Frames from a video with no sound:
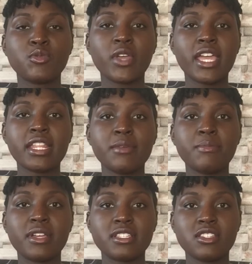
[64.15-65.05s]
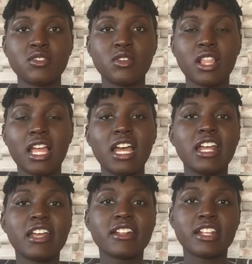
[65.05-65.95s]
to any particular
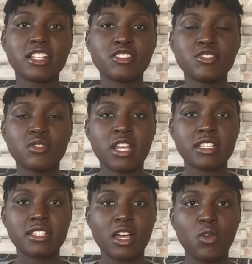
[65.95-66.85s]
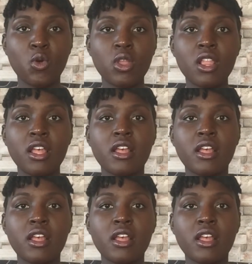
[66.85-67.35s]
religion as a whole,